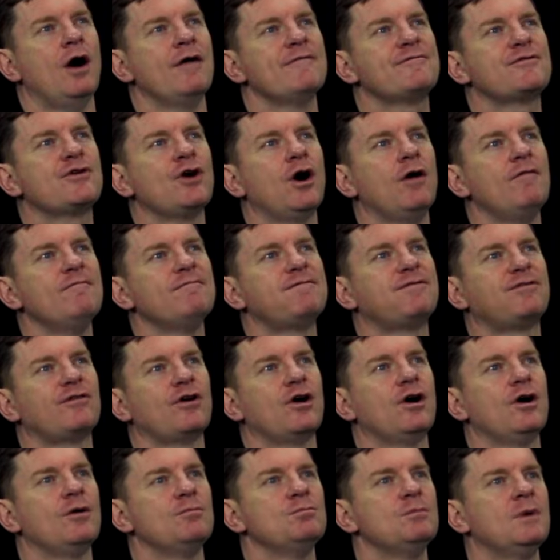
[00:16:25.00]
I've gone
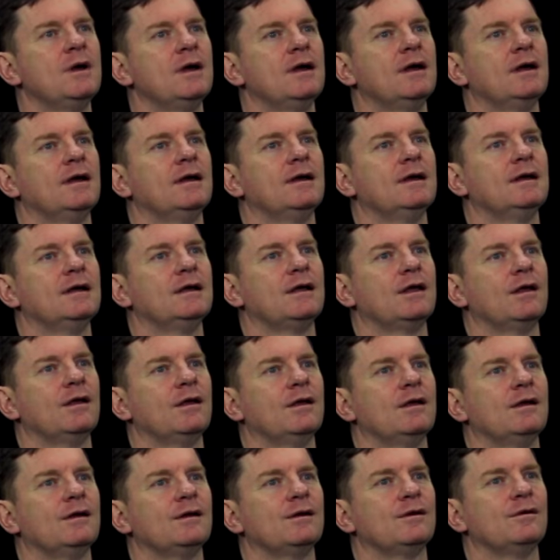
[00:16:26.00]
from,
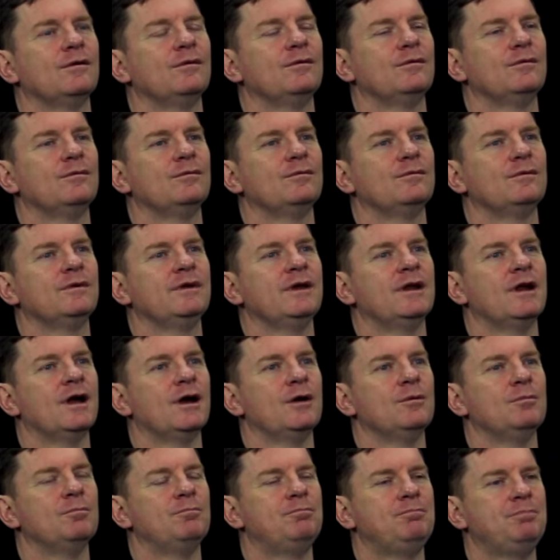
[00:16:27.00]
you
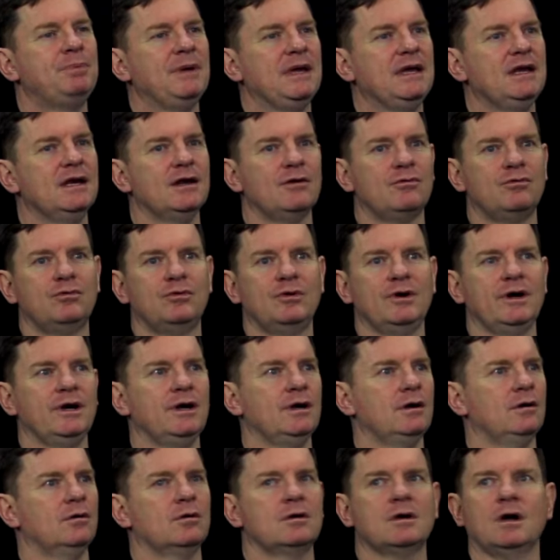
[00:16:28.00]
know, being a
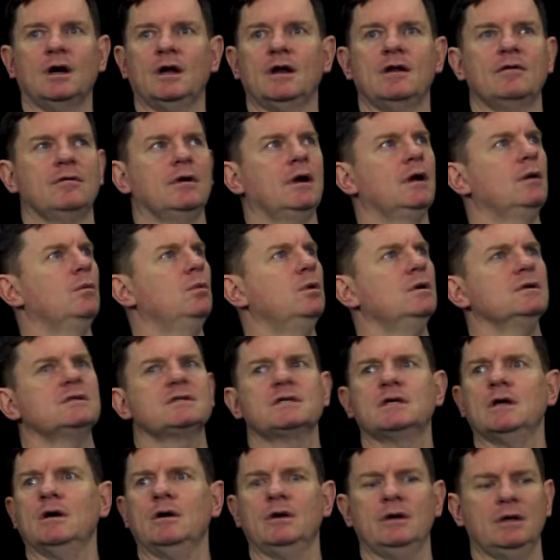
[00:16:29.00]
real kind of like, what's
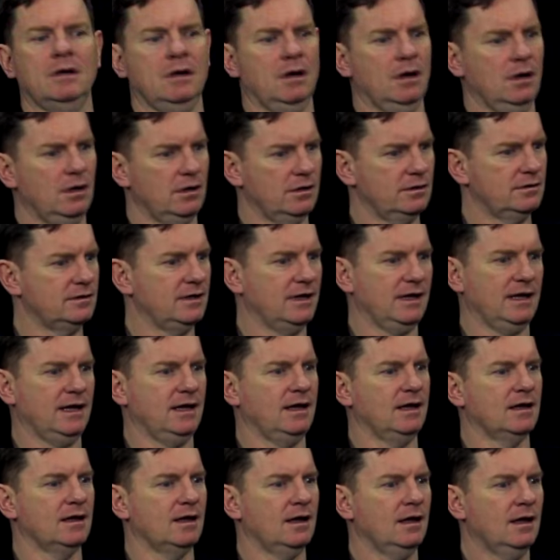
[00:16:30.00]
going on
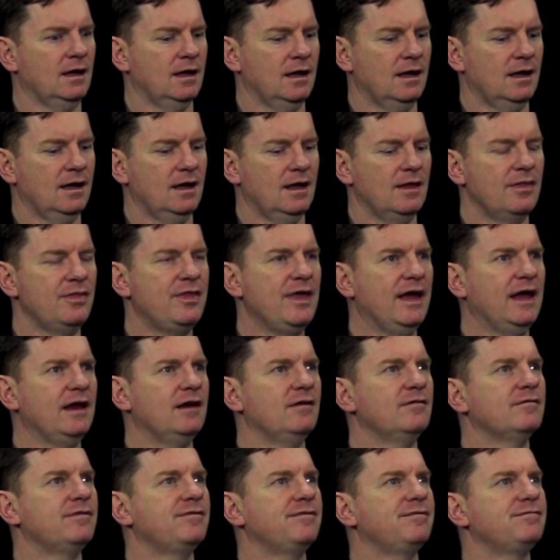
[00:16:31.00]
here?
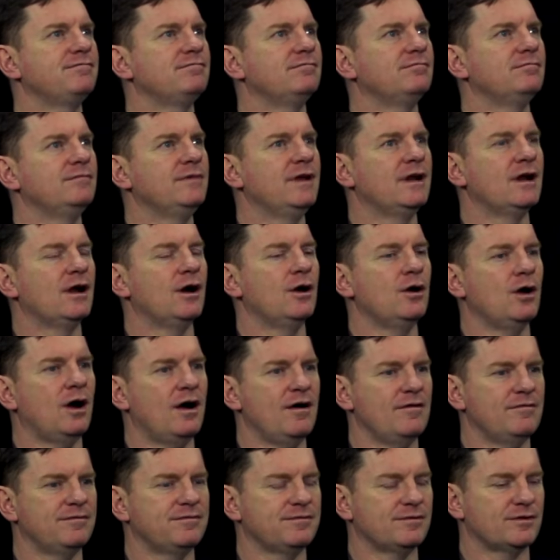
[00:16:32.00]
Then, you know,
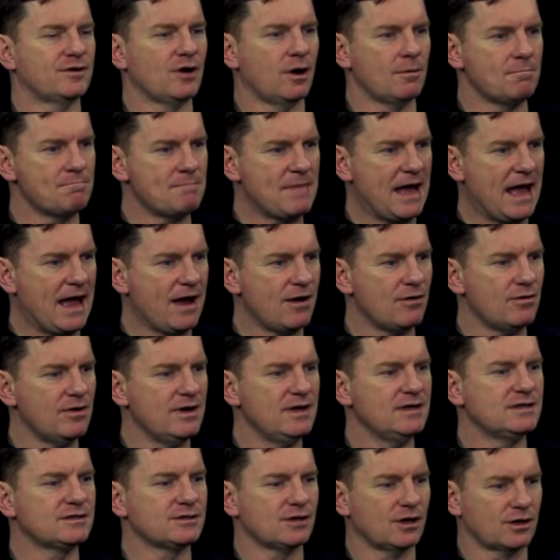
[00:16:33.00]
I've got
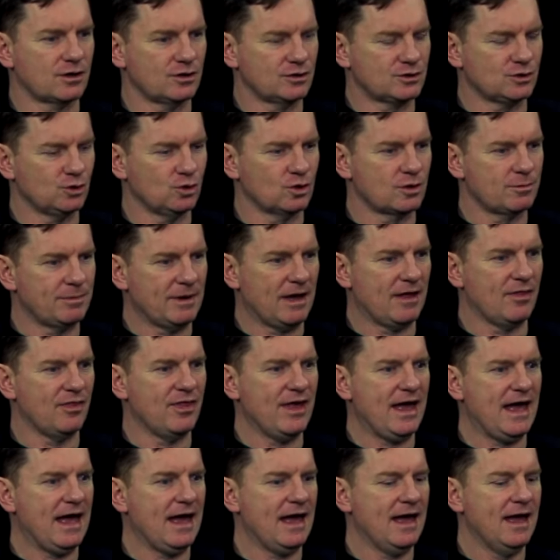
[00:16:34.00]
married, so I could talk about
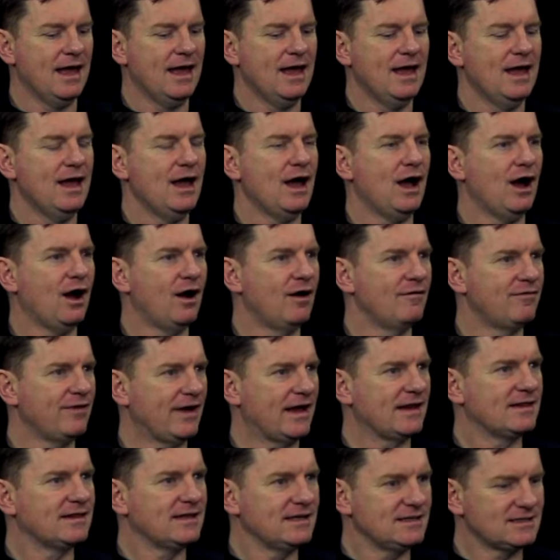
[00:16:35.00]
that. I've
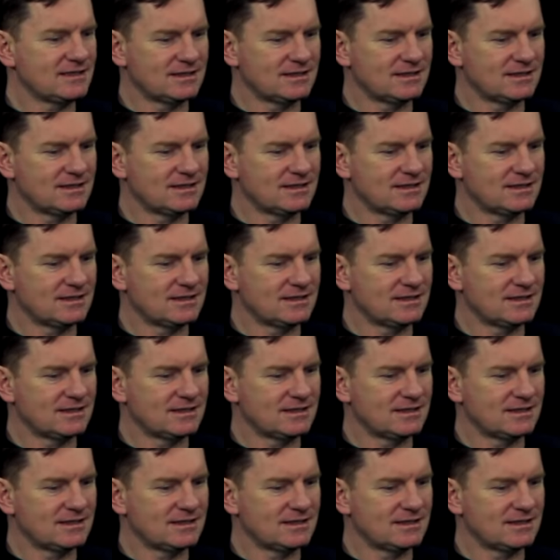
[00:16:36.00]
had